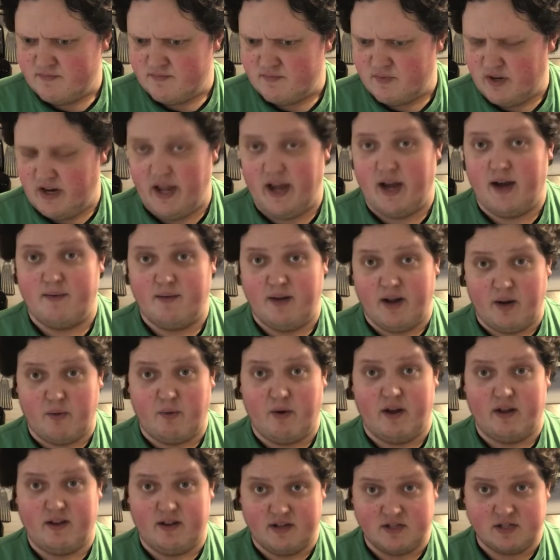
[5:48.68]
But yeah,
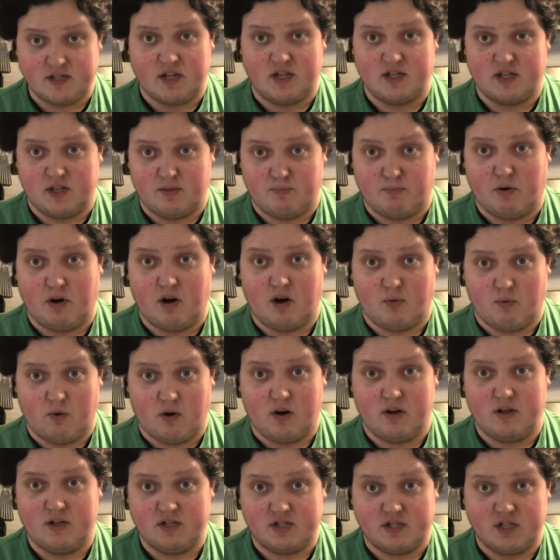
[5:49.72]
anyway, let's get to the part
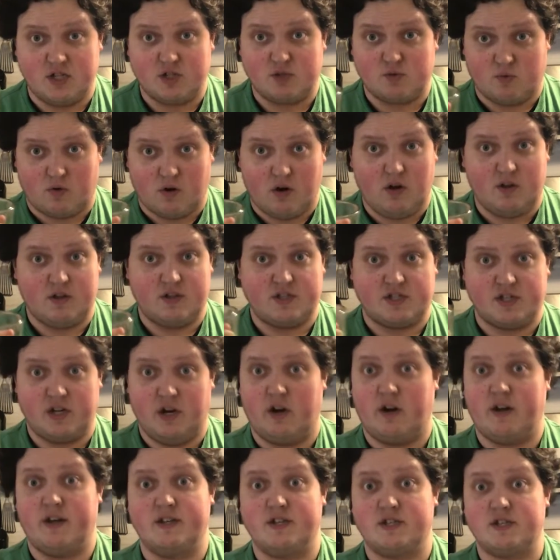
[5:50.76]
where this is where all the
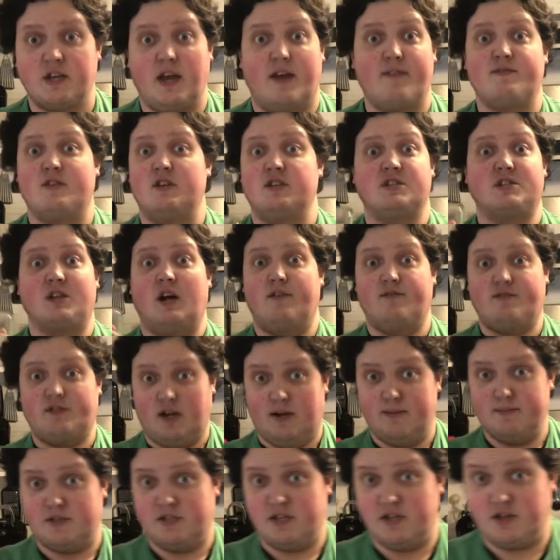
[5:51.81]
serious safety stuff
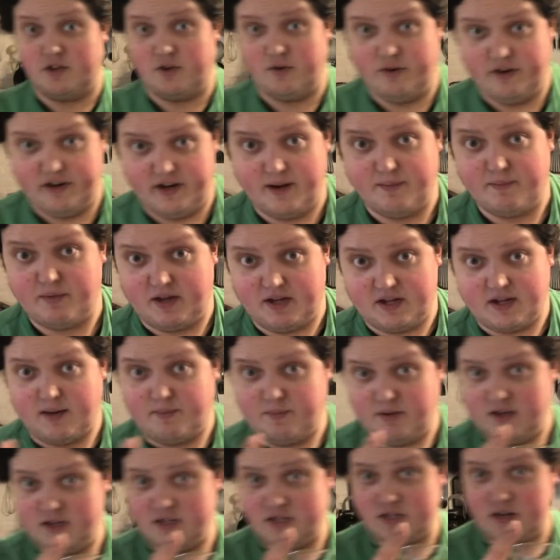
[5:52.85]
comes into it. And I'm
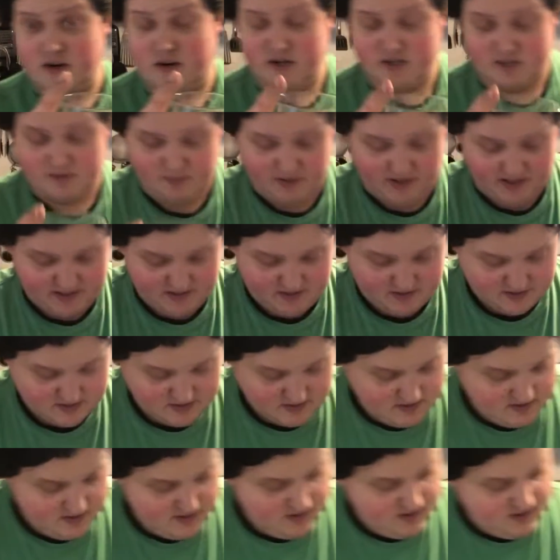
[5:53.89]
being serious about this.
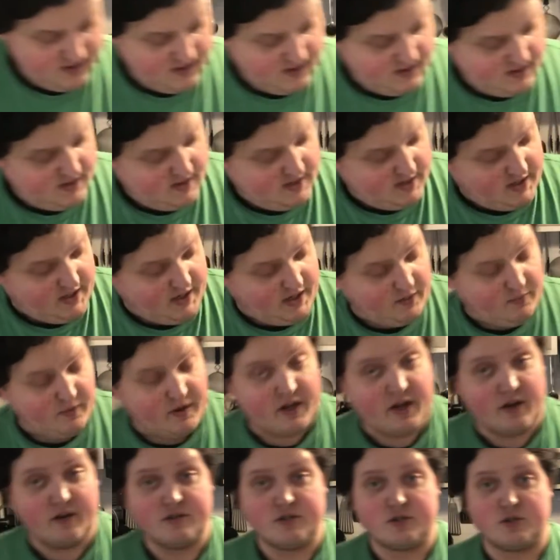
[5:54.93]
Now, when
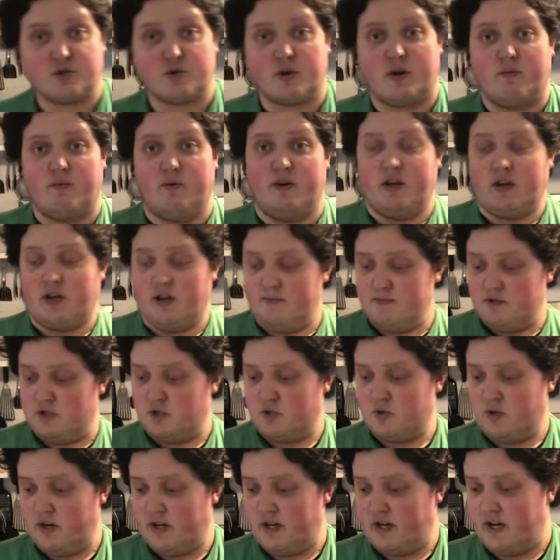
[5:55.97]
it comes to
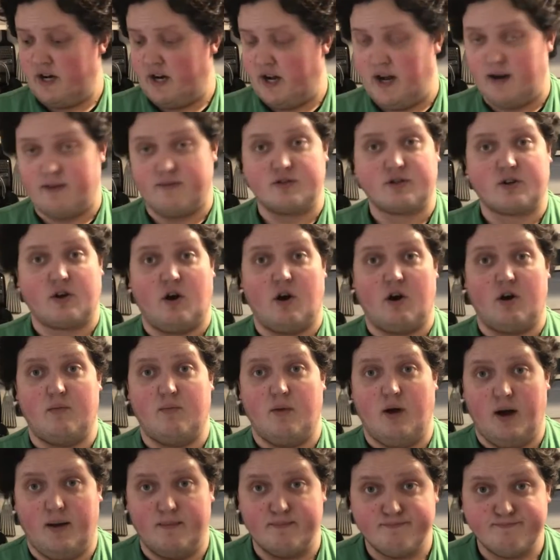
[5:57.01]
drinking an Irish car
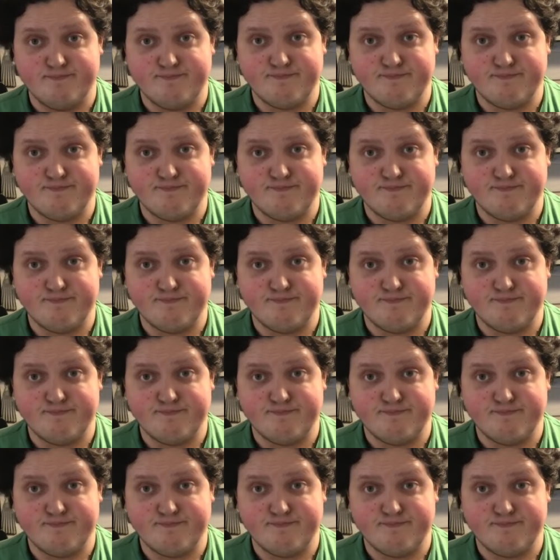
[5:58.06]
bomb,